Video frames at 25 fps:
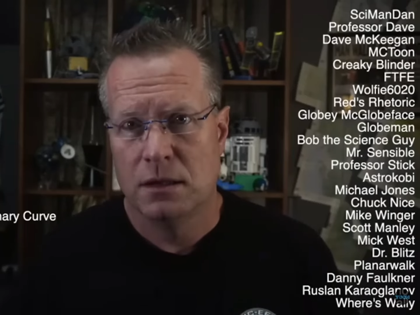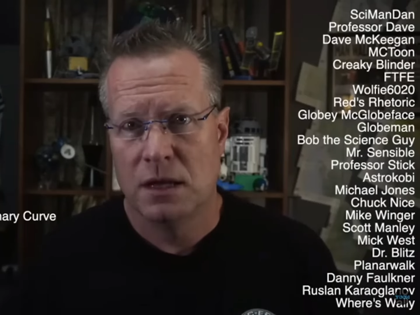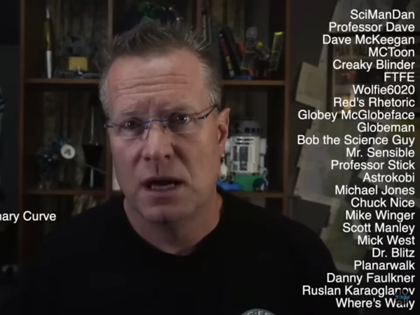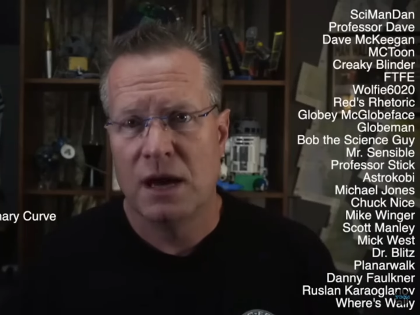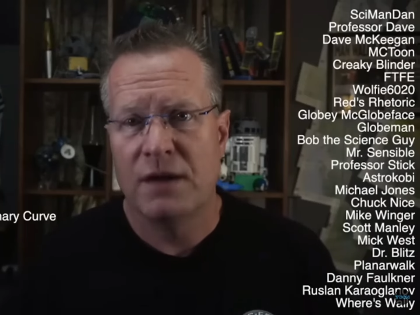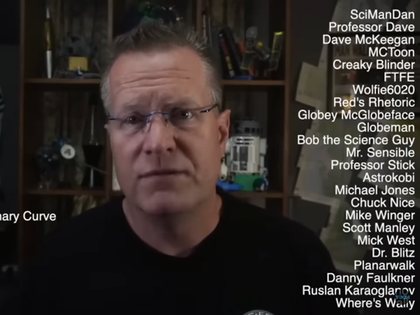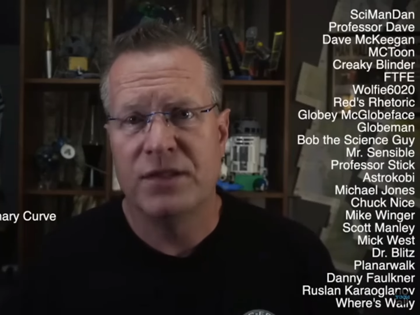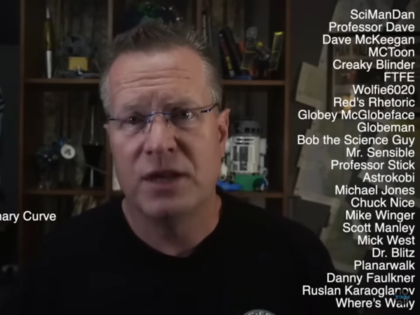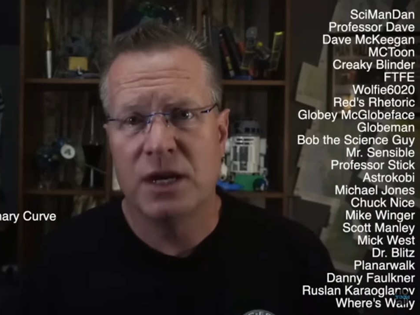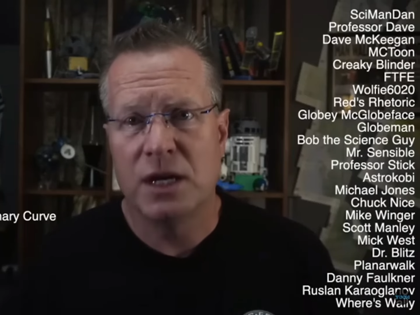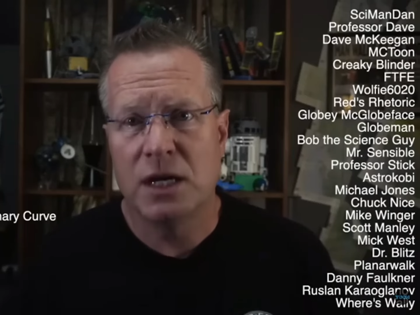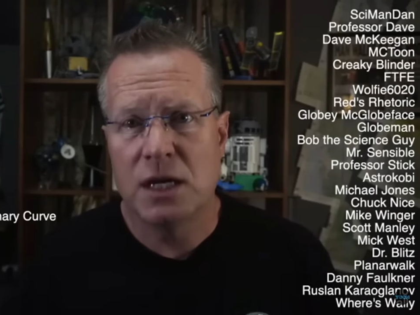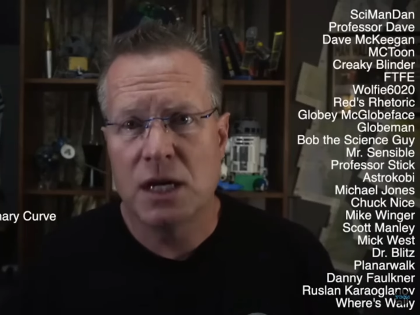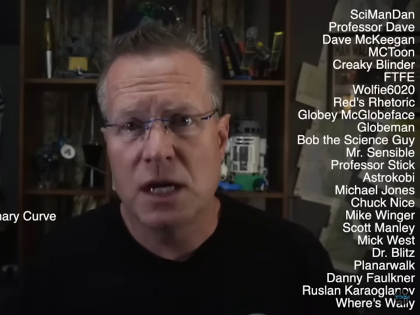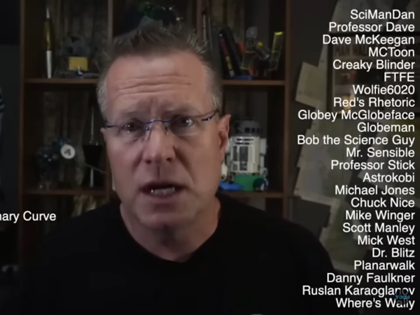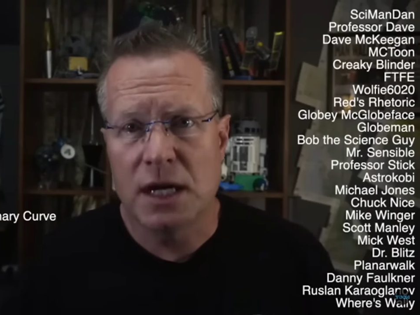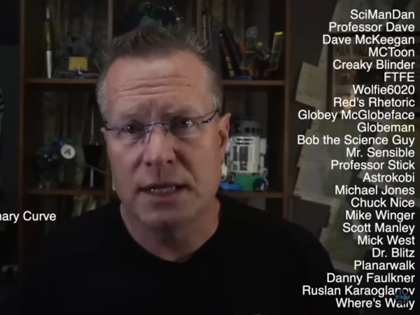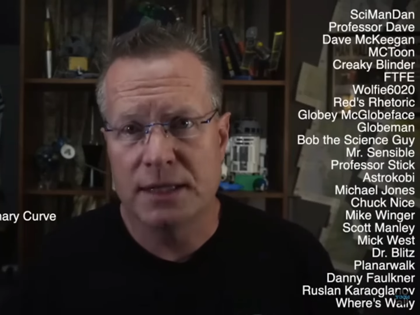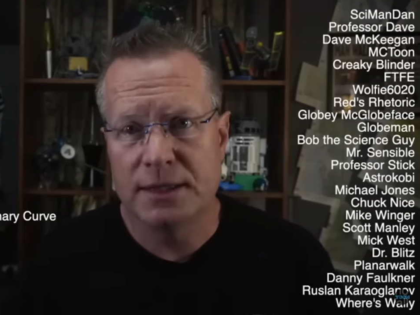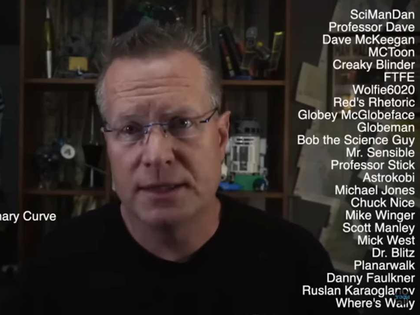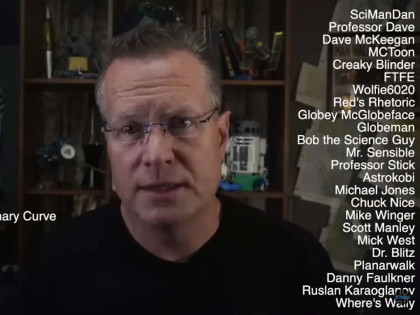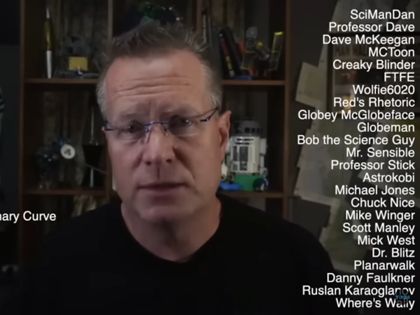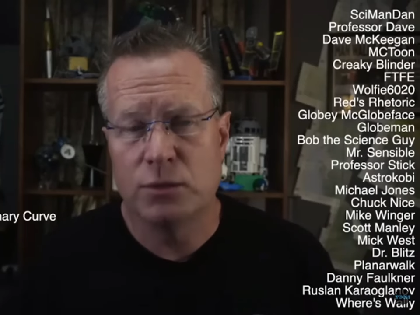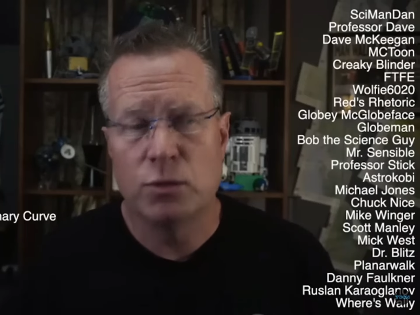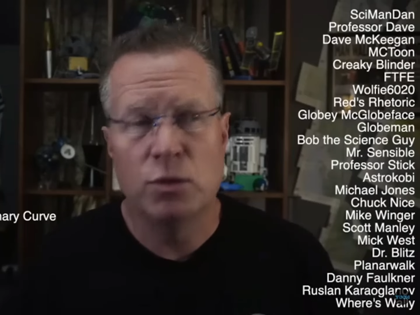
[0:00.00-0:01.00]
have the
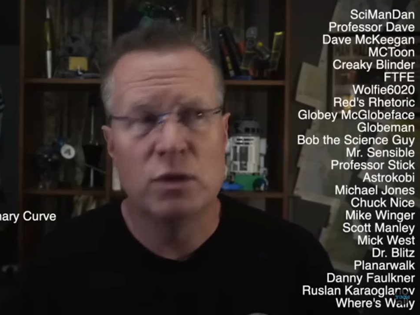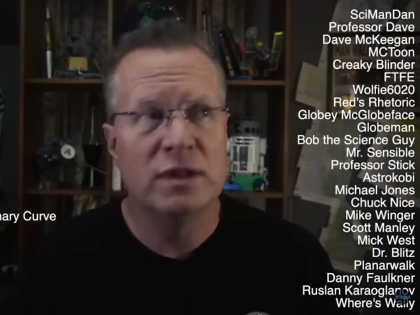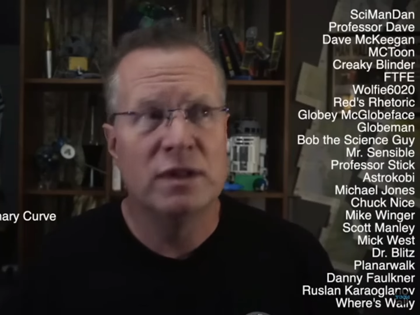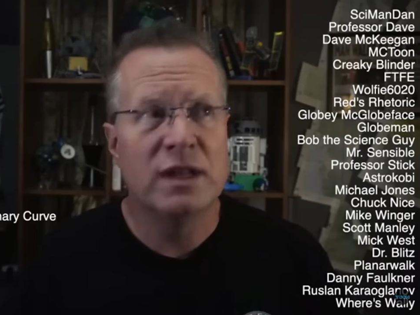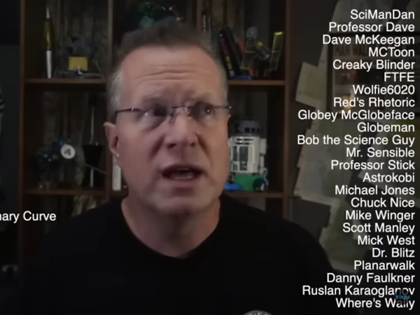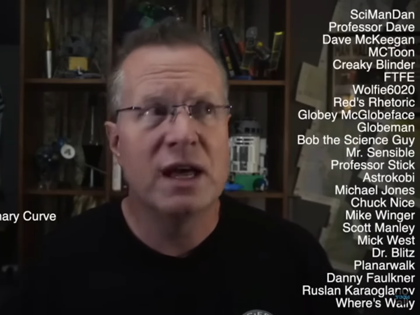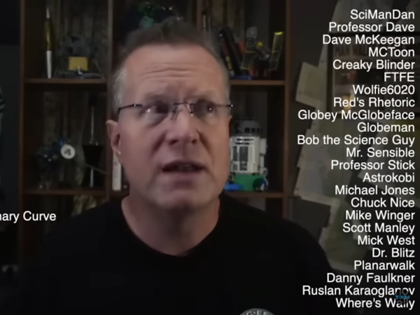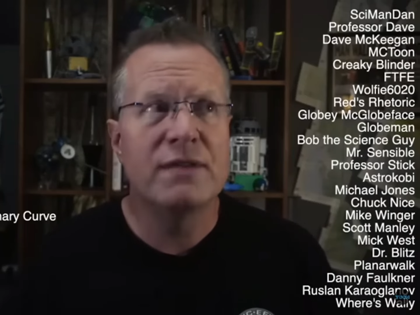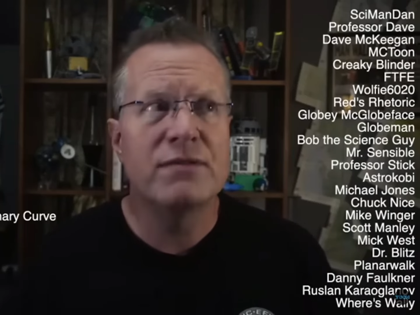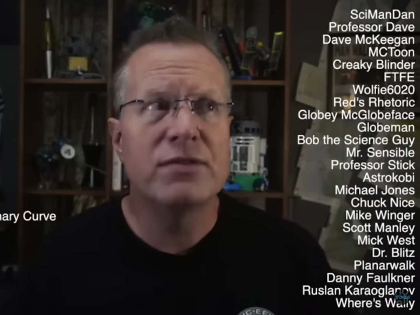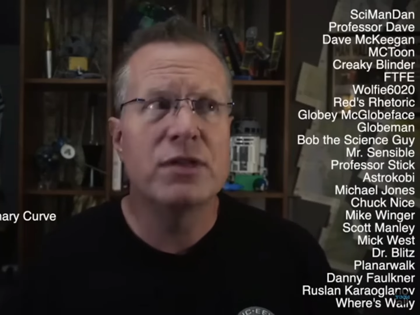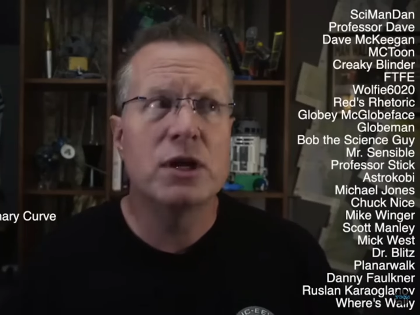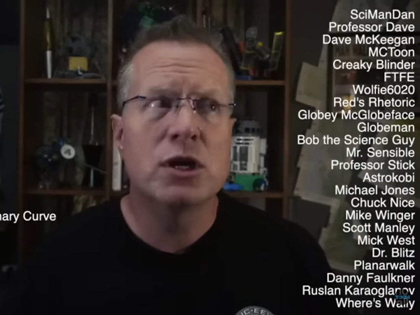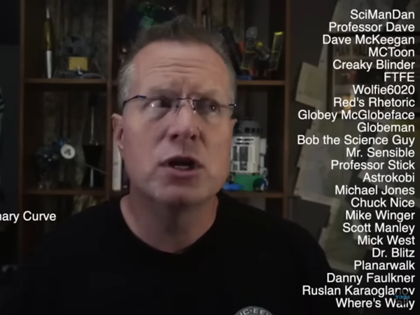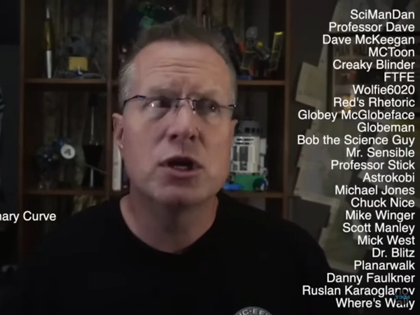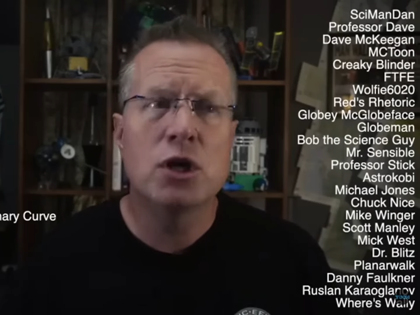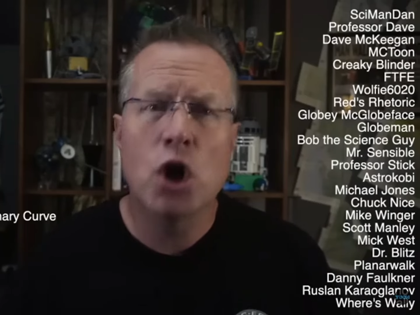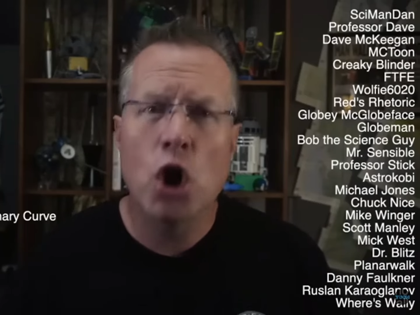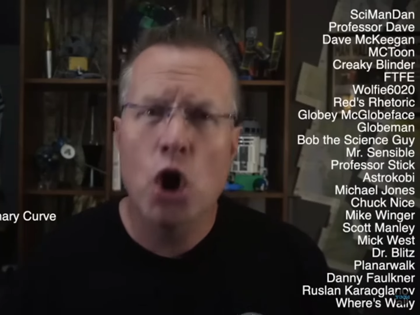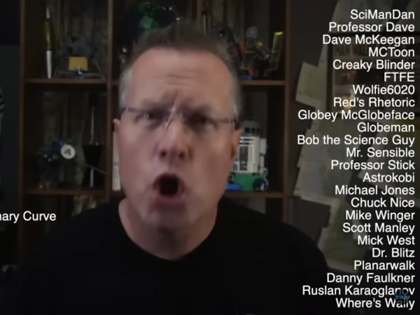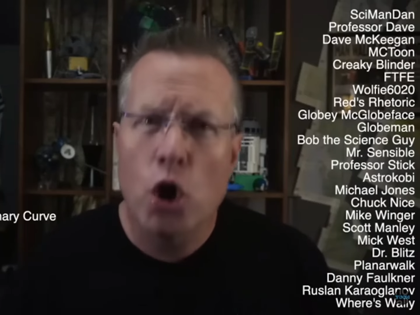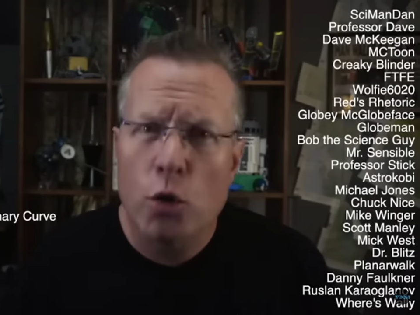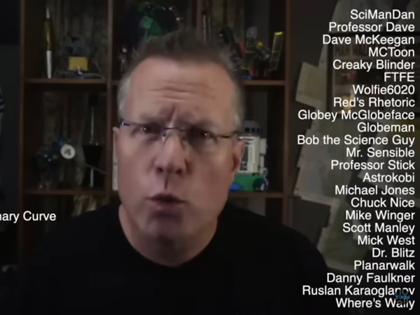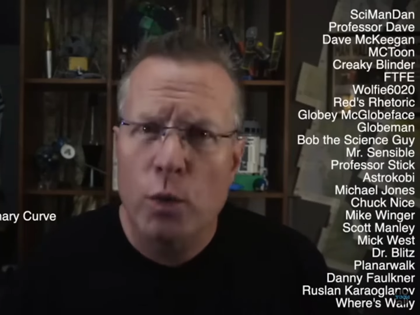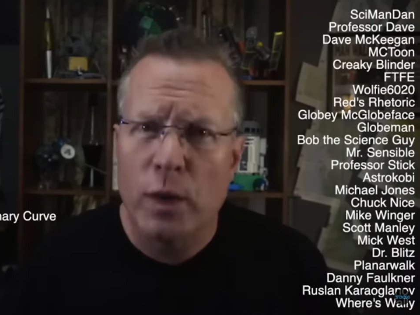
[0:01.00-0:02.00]
guts, will not have the
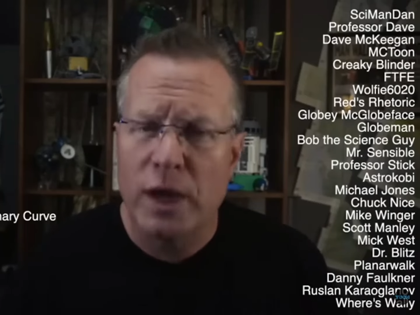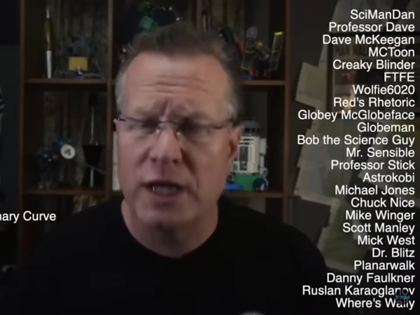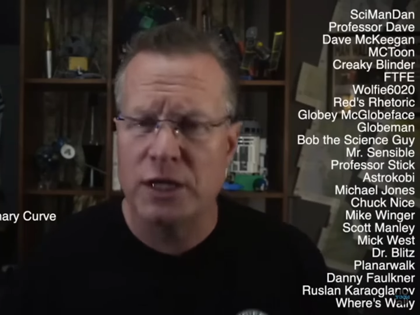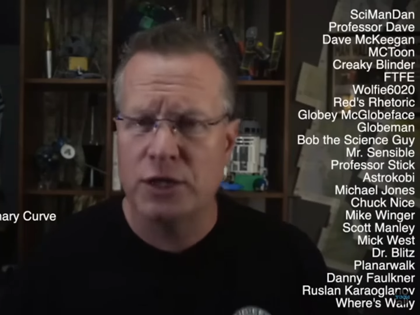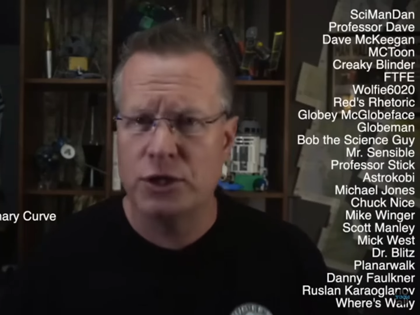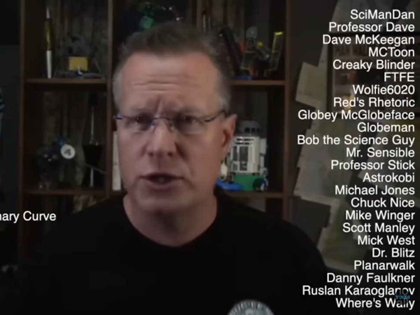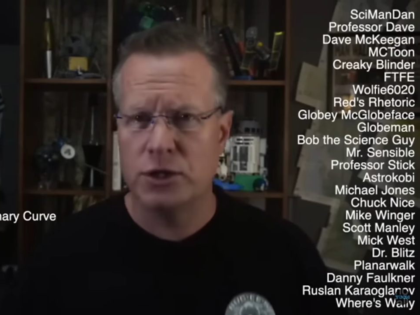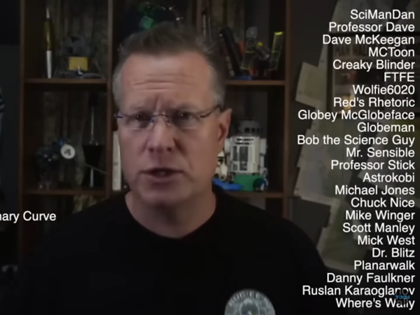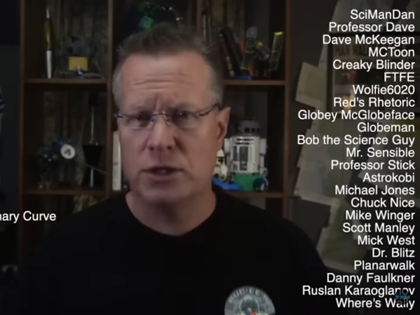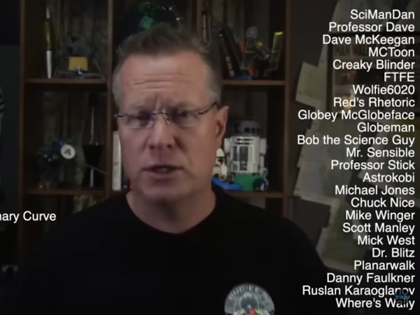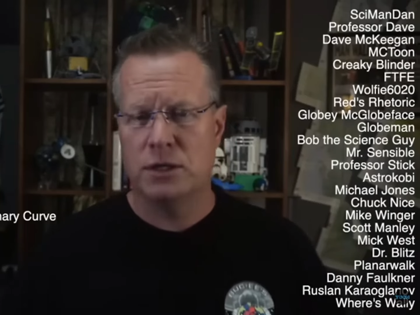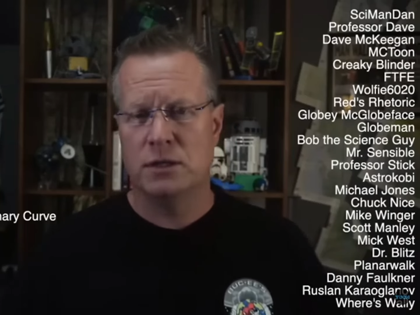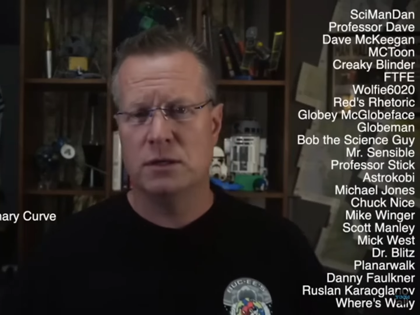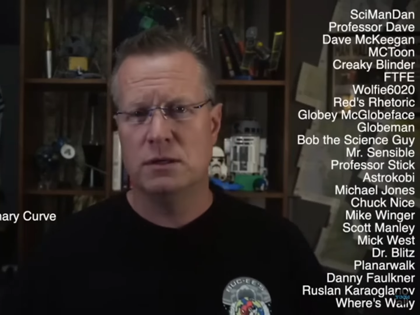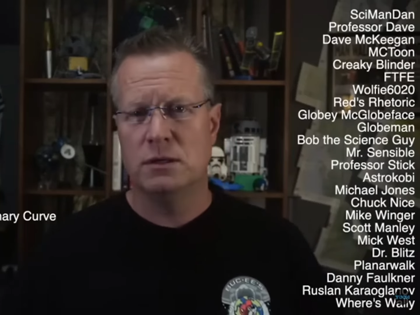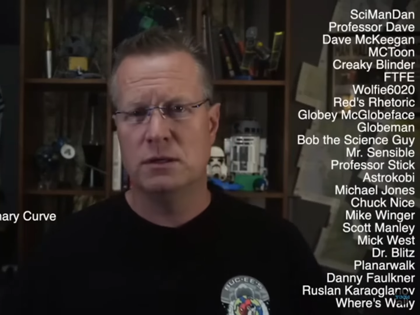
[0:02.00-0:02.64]
courage